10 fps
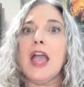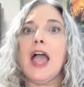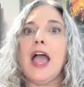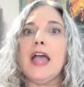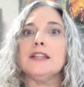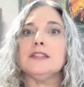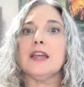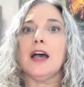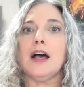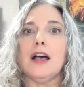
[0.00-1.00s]
And
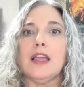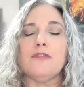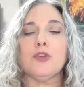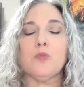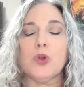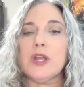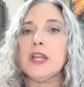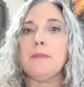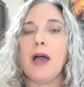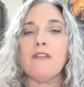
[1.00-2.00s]
if you're worried
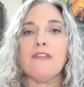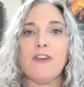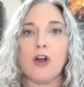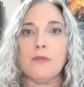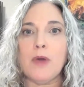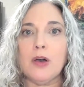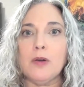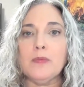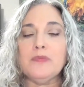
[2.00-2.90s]
about FOMO,